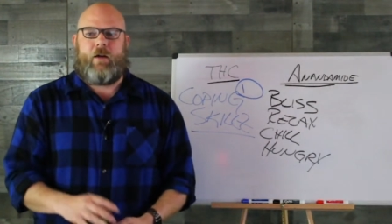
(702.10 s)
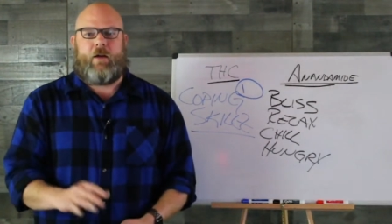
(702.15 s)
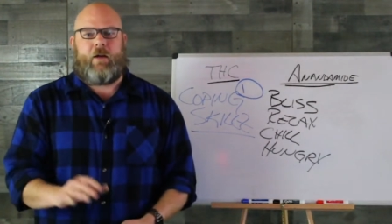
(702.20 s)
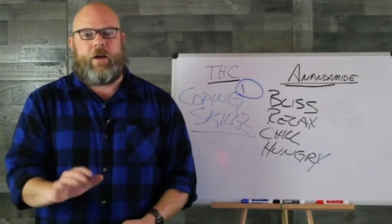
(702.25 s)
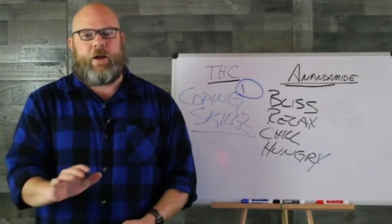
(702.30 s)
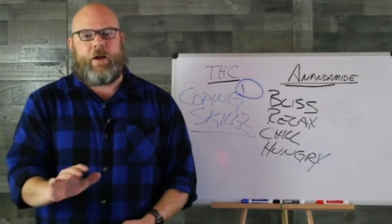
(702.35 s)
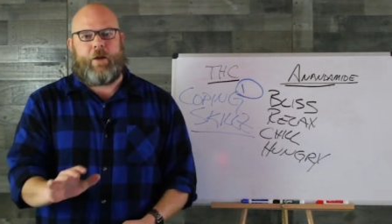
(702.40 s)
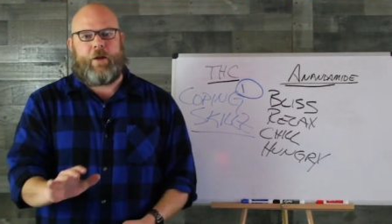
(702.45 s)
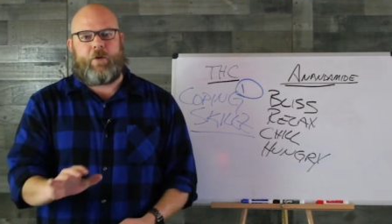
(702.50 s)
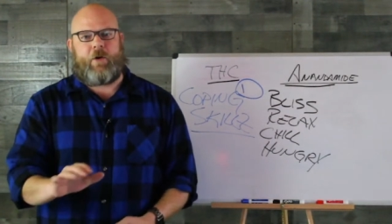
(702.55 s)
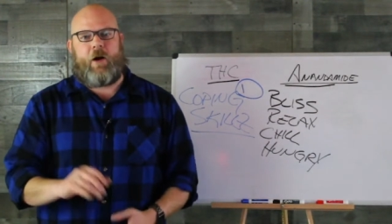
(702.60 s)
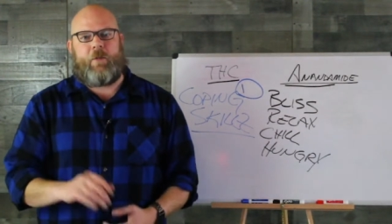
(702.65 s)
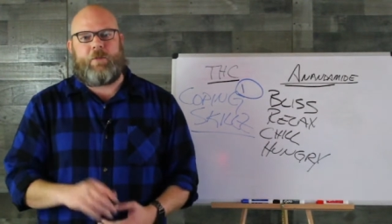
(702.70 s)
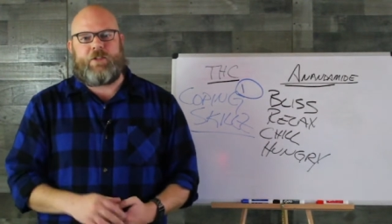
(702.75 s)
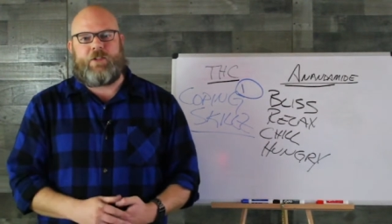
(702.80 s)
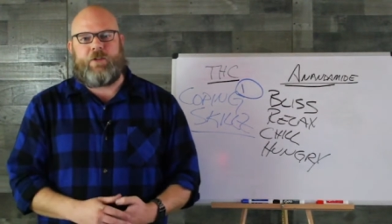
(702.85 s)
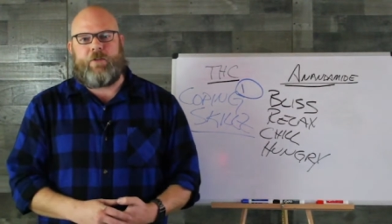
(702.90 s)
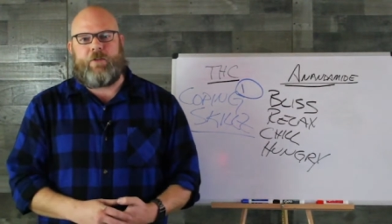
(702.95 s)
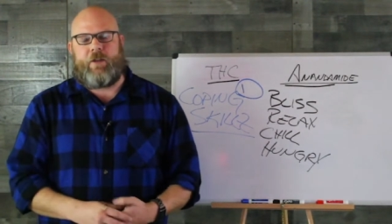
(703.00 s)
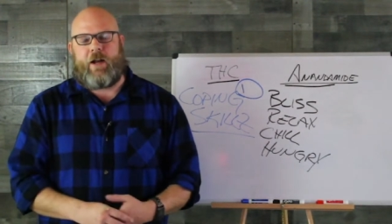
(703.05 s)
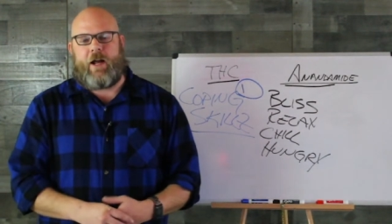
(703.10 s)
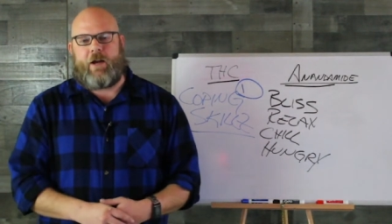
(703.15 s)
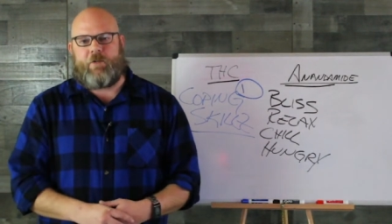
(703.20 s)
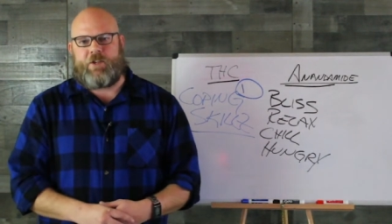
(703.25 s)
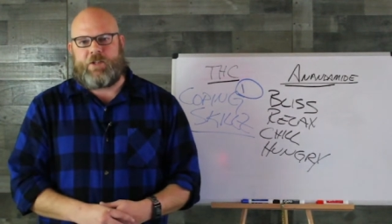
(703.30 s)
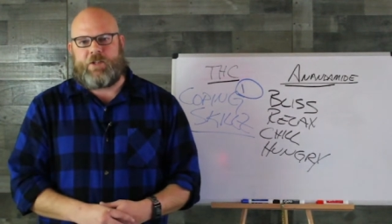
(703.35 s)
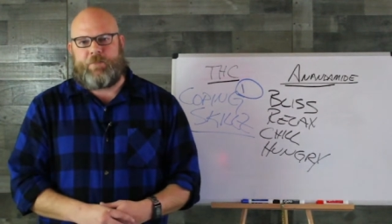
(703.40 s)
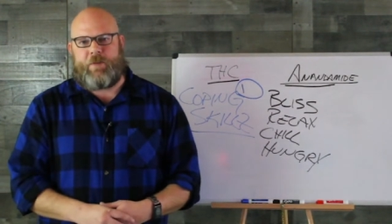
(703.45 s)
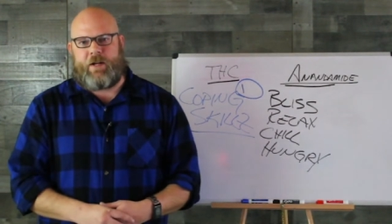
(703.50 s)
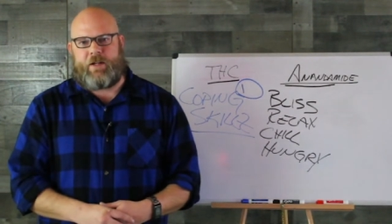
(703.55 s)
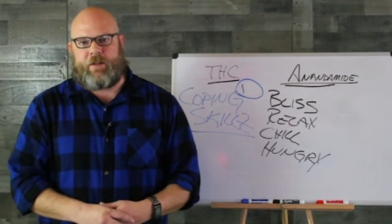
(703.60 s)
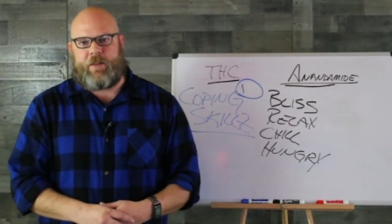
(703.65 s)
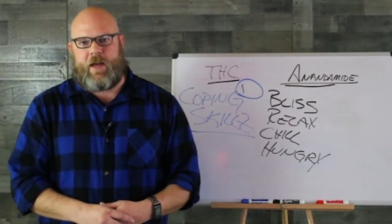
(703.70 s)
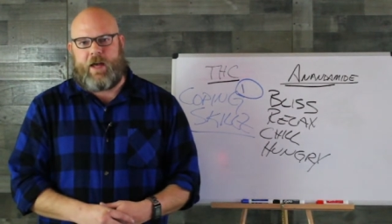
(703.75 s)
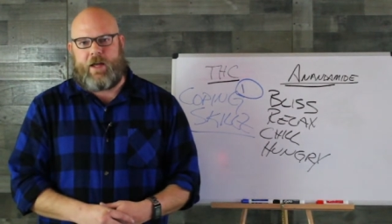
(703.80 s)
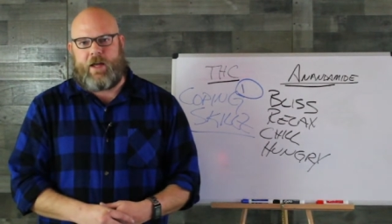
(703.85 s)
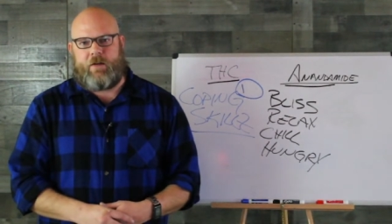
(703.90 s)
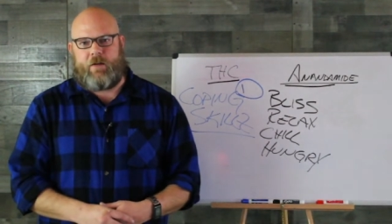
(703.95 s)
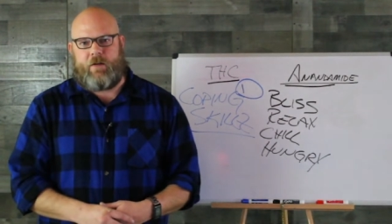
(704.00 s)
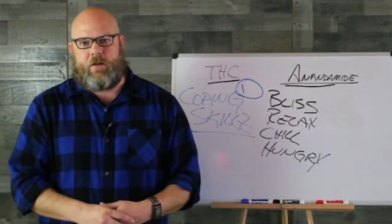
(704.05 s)
And I promise you that I respect
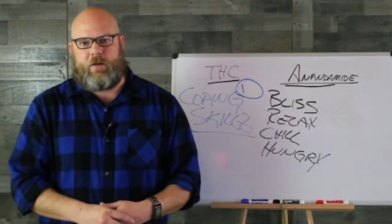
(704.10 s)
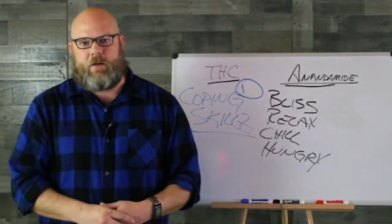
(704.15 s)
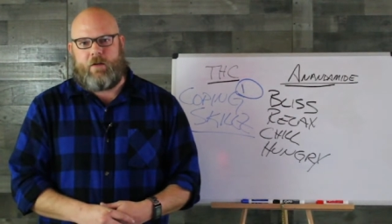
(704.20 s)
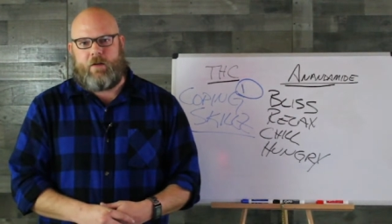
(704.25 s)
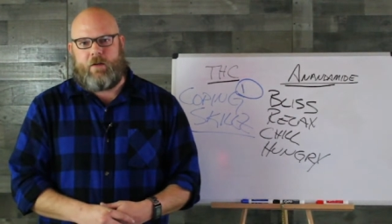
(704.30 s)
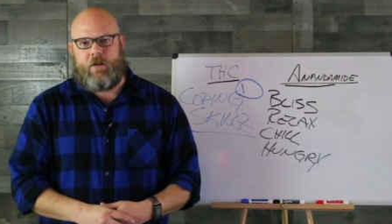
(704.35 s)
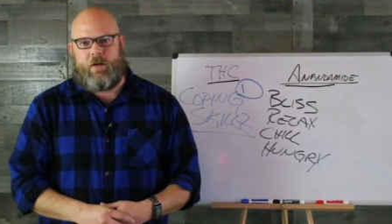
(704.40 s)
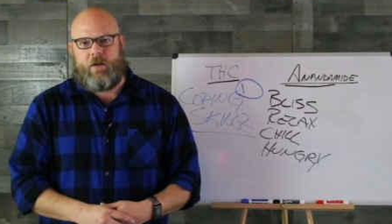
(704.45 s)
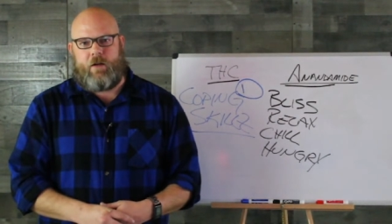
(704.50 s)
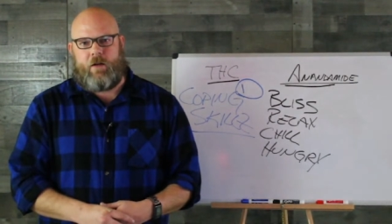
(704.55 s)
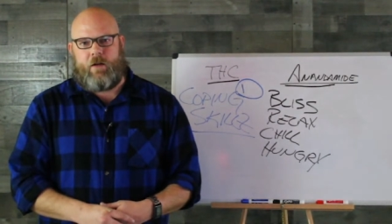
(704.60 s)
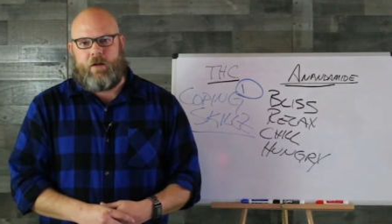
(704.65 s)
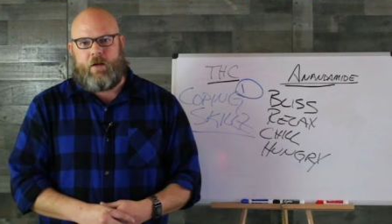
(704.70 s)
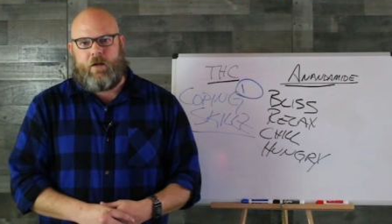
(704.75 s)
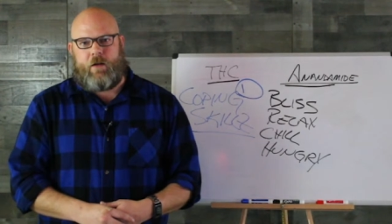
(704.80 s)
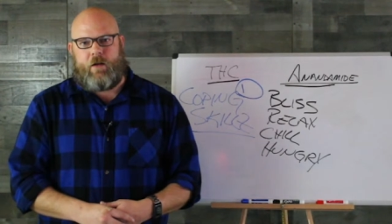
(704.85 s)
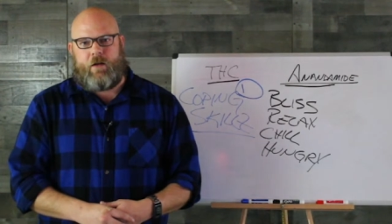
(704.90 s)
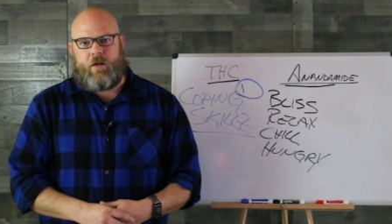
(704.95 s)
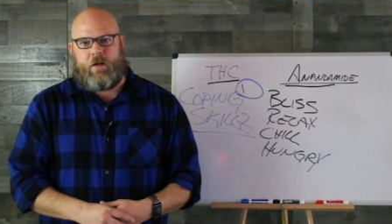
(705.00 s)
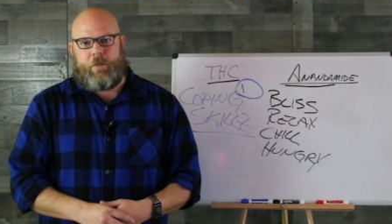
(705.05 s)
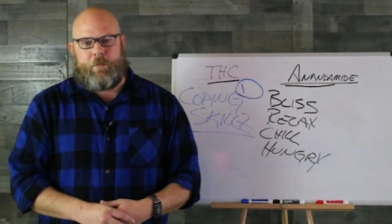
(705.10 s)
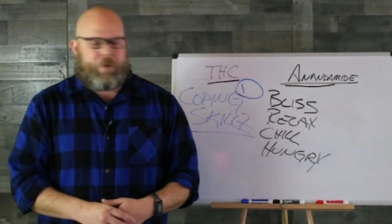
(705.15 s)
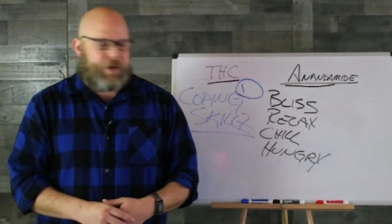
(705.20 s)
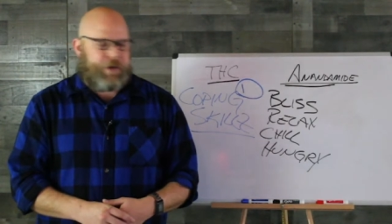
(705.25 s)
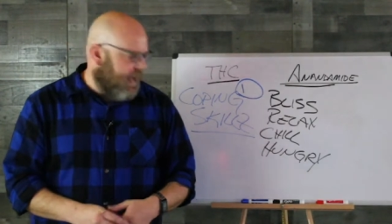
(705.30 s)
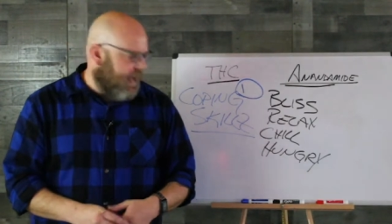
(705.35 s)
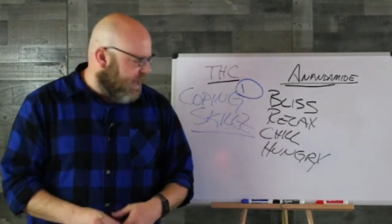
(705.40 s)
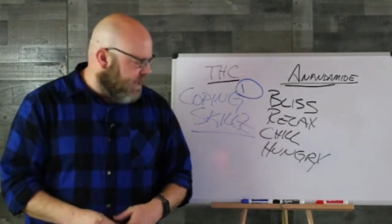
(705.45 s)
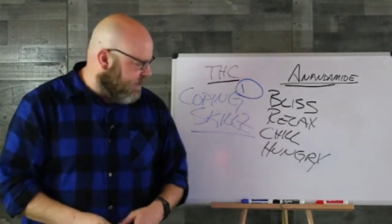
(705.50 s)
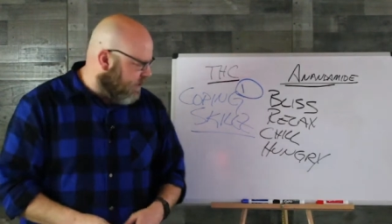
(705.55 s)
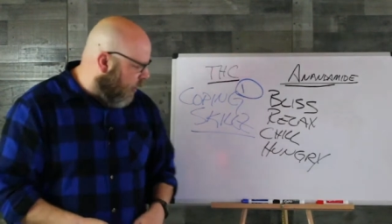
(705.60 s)
that. But I ask